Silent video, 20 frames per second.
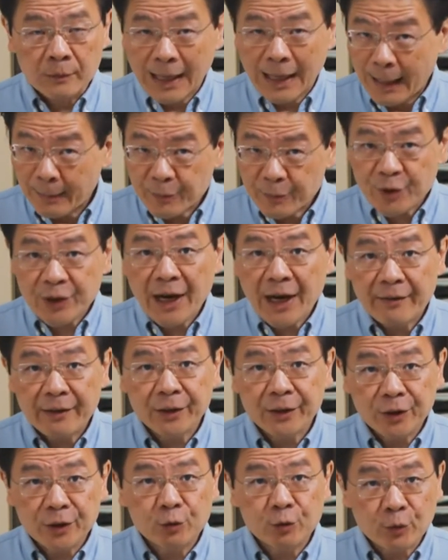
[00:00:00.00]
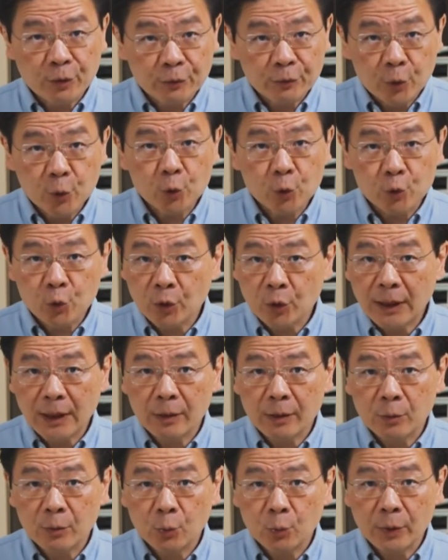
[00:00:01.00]
I'm sharing this with you so
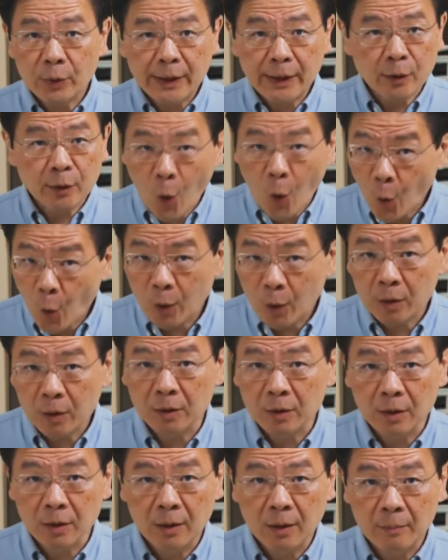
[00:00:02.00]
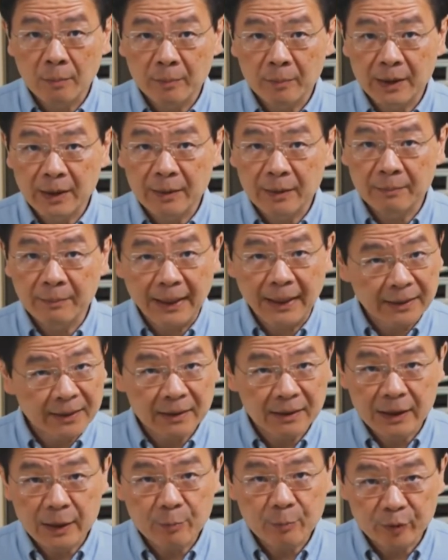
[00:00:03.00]
that we can all be
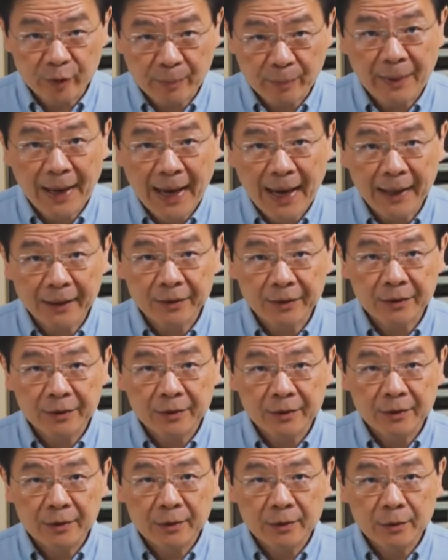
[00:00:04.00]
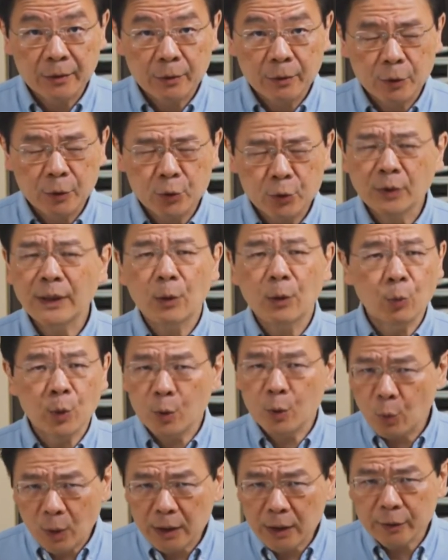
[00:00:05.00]
mentally prepared, so that
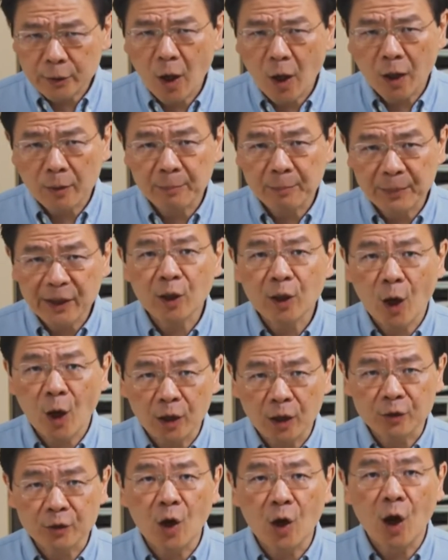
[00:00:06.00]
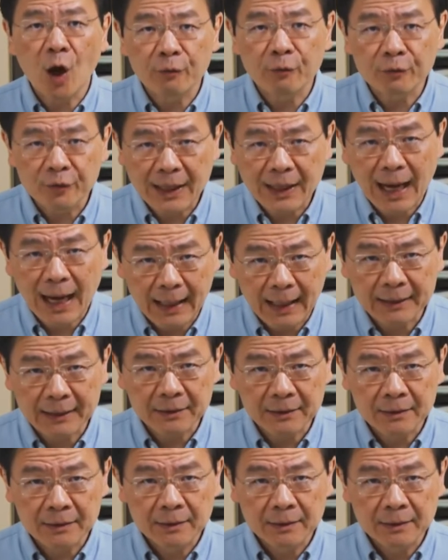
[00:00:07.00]
we will not be caught off guard.